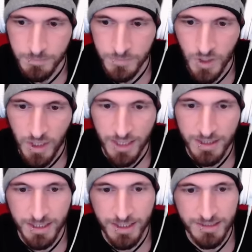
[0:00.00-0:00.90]
And
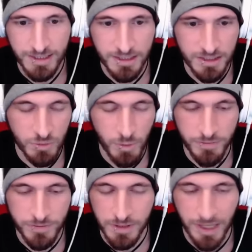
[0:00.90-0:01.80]
like I said, he's
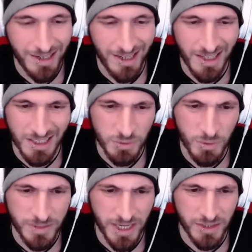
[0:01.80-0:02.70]
swift uh, swift
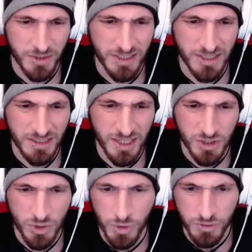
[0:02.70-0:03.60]
accuracy. He's got
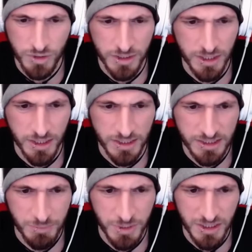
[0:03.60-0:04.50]
200 uh,
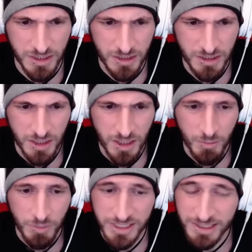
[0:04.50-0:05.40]
speed.
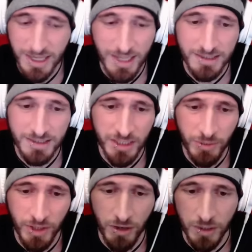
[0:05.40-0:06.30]
But these guys in TOA
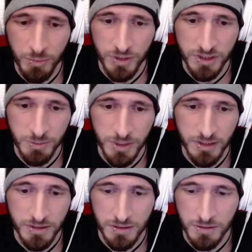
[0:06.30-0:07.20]
Hard are pretty speedy
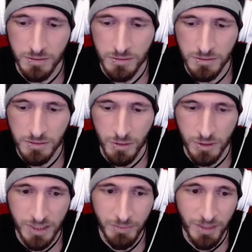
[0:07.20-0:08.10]
too. So
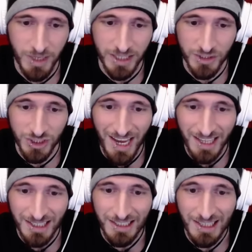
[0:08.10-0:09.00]
keep that in mind. They're
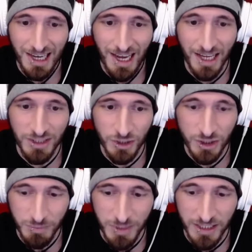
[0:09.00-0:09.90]
tanky and they're
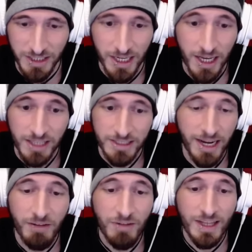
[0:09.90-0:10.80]
speedy. They
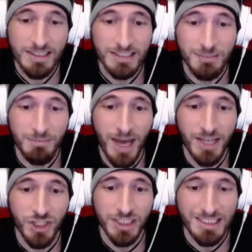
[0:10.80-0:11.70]
have like this
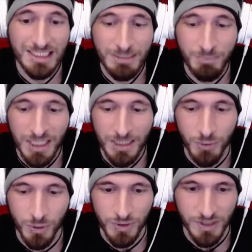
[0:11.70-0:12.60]
magic speed
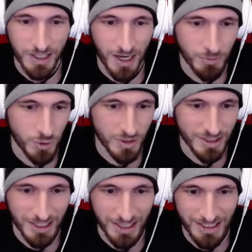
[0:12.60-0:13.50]
boost that Com2uS
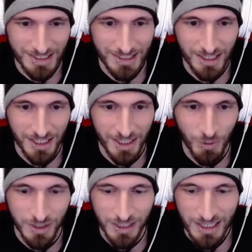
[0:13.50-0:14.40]
neglects to tell
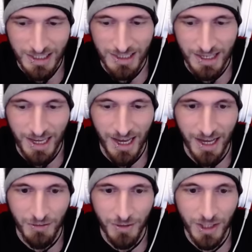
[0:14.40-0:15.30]
anyone that they
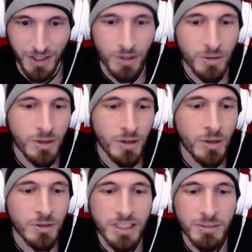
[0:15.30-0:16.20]
have. They're like, oh no no no,
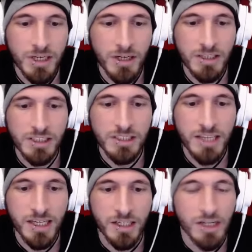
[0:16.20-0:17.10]
TOA Hard is just
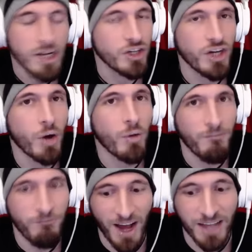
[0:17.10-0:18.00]
tanky. No, they're
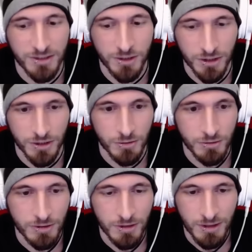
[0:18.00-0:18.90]
faster too.
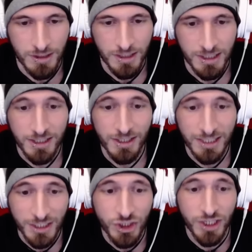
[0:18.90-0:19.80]
They're
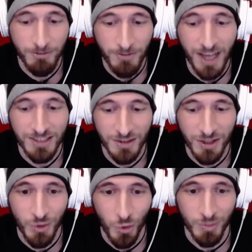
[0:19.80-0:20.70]
legit faster than
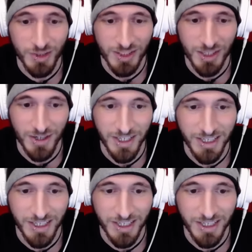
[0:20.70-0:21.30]
normal TOA.